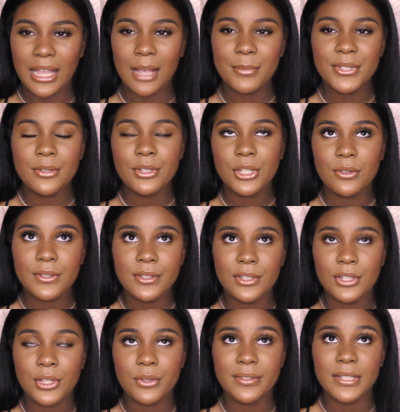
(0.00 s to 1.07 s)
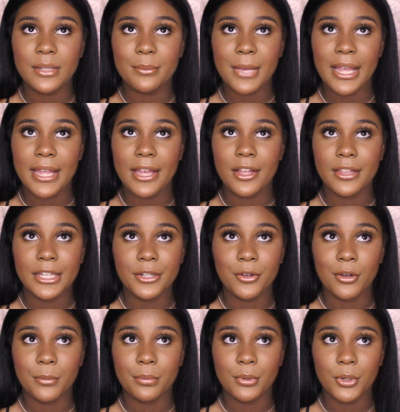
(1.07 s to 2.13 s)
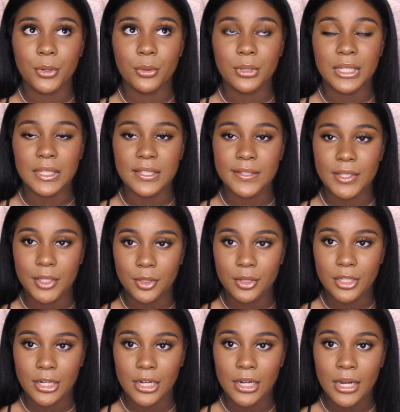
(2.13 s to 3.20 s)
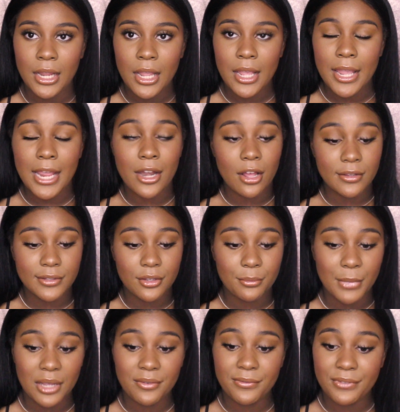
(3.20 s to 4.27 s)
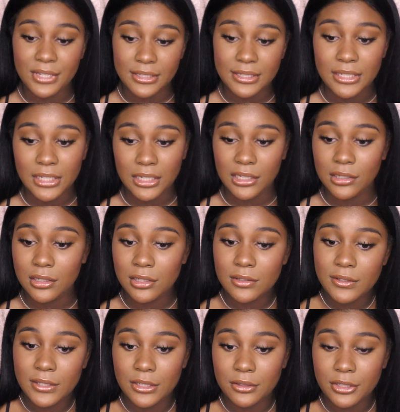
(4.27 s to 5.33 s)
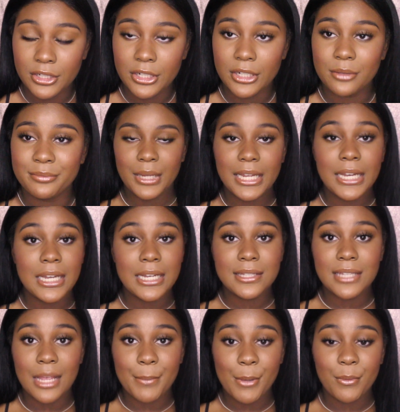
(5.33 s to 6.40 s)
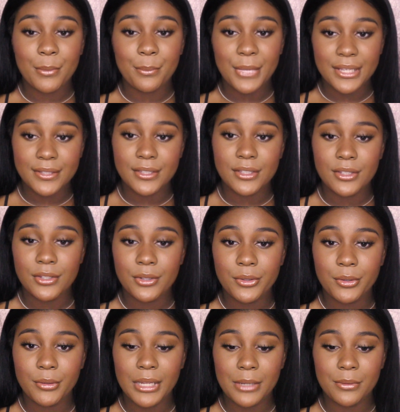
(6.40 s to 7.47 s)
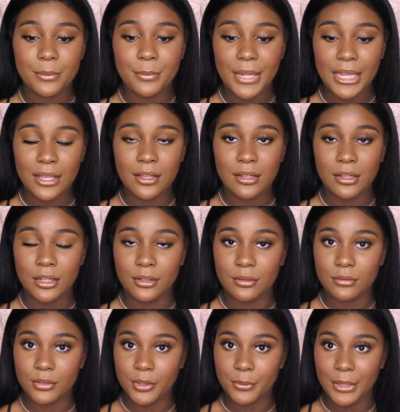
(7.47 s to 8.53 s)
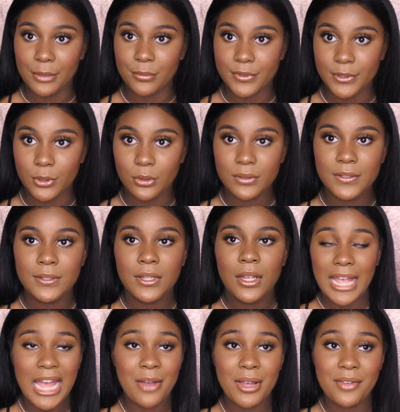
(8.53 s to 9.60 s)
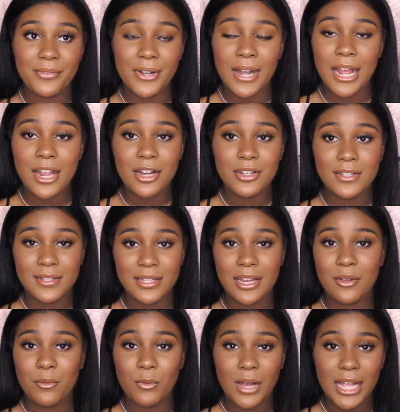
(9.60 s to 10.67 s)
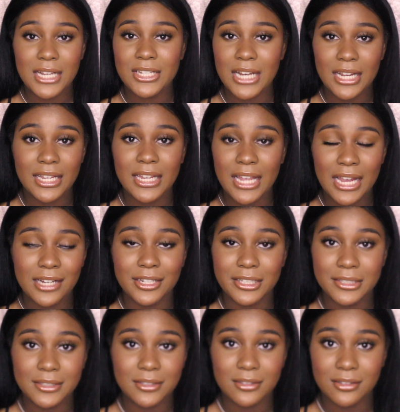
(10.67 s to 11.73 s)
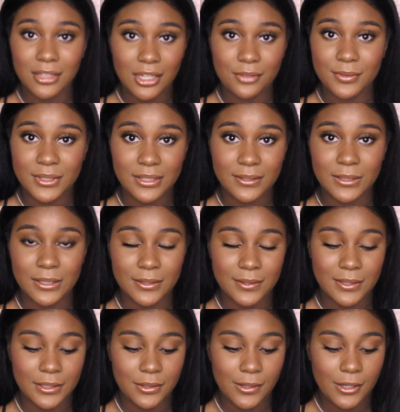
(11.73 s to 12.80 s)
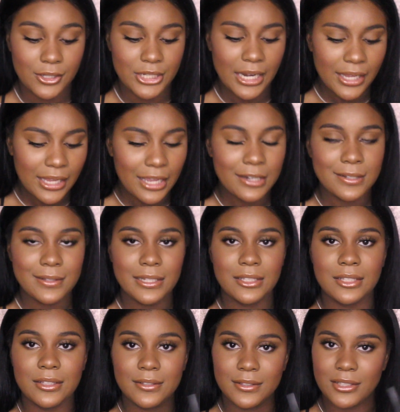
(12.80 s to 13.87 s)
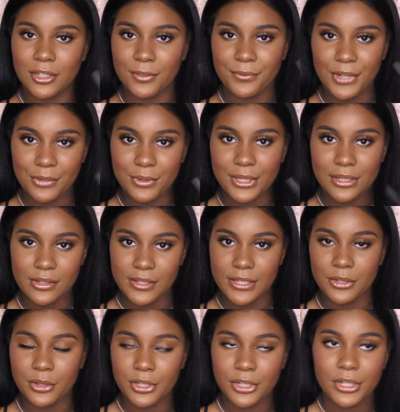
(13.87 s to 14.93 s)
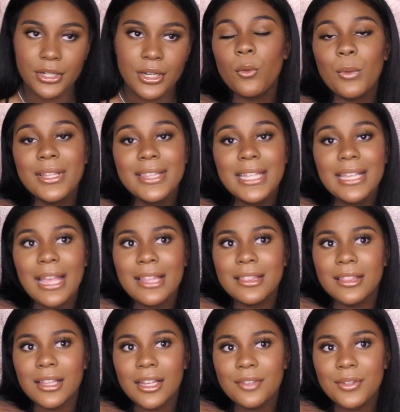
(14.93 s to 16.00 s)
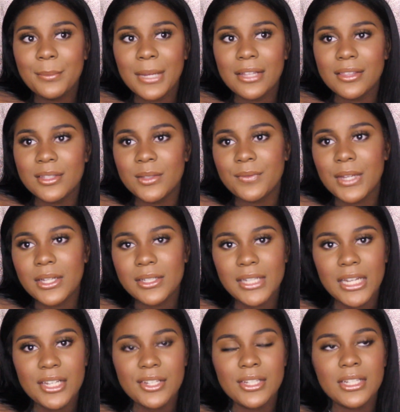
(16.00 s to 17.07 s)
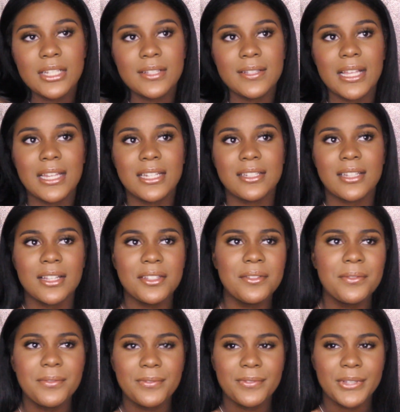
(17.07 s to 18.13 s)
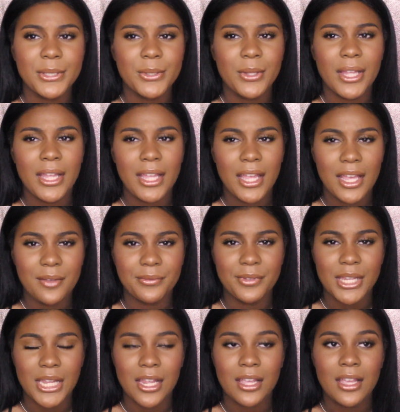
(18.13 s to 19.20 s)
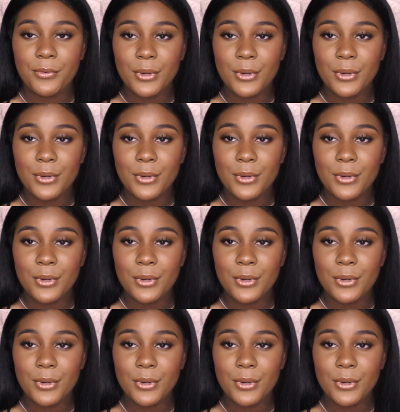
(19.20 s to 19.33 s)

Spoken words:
I'm so used to using my LA Girl Pro concealer and also my Fenty concealer, and anytime I would mix the two, it would make great results. However, I understand why Jackie Aina loves this concealer. Jackie Aina said that this is her favorite concealer. One thing I love about this foundation is that it doesn't feel heavy.